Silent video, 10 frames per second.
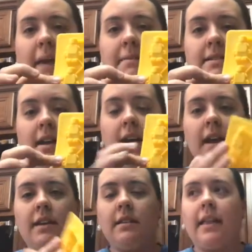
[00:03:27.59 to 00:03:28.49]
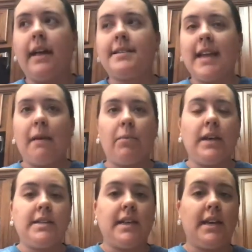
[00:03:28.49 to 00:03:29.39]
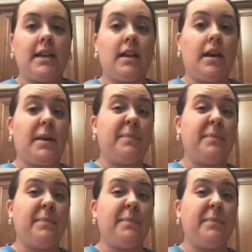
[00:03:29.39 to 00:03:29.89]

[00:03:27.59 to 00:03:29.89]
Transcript: Amazon. Last time we did